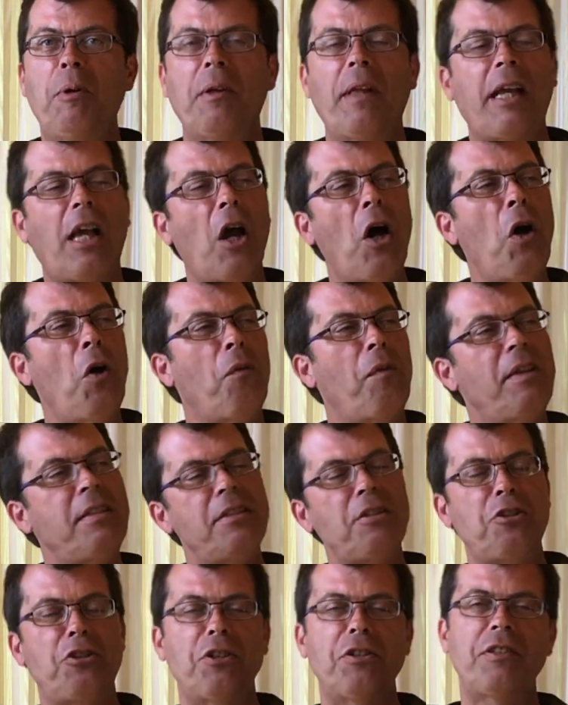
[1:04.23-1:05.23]
You're like, oh, this
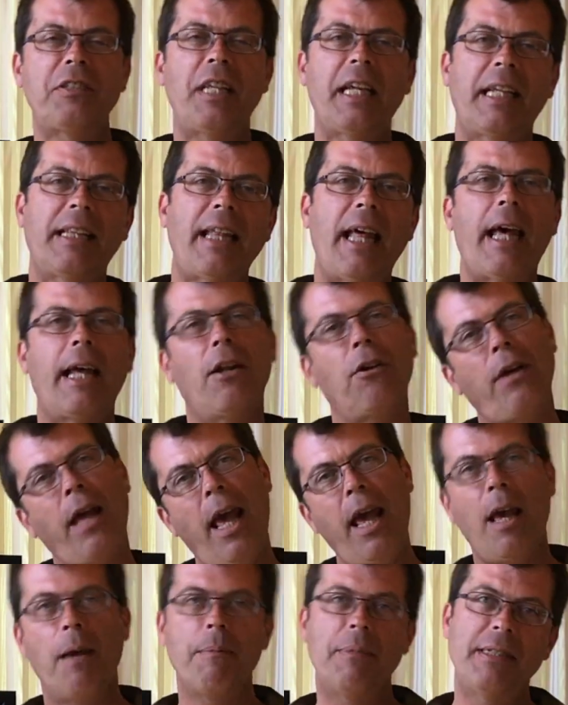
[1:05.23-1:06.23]
is just like that.
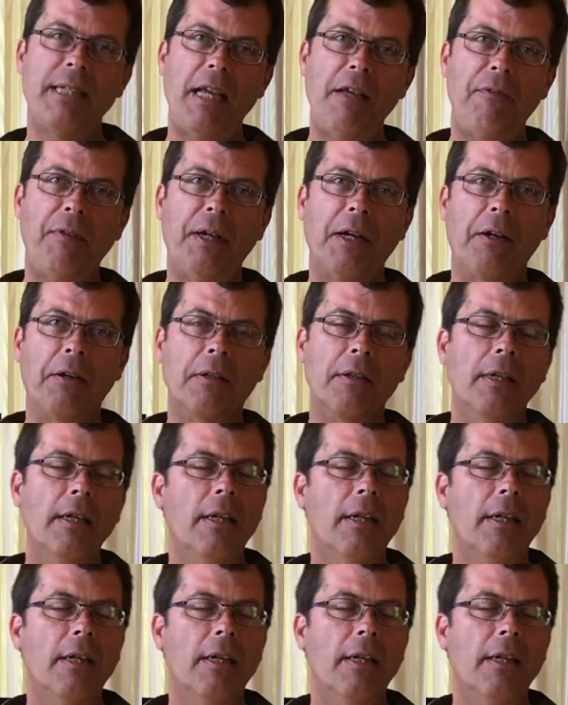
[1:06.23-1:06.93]
Okay, I'm safe here.